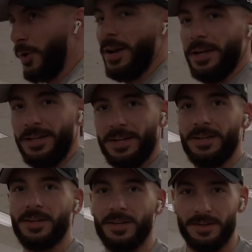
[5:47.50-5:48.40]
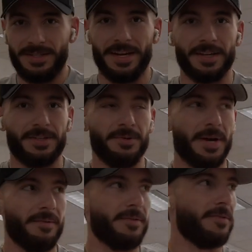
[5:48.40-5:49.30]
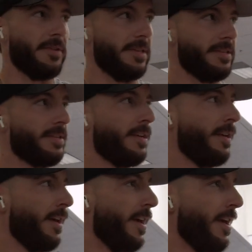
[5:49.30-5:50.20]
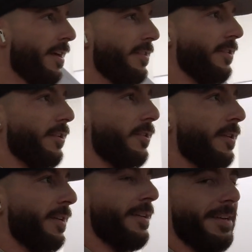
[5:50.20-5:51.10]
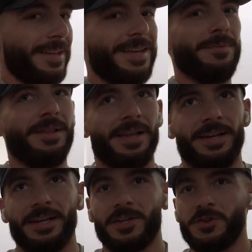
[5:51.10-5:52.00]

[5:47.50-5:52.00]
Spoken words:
great idea to take it too heavy for these. So gonna keep it light and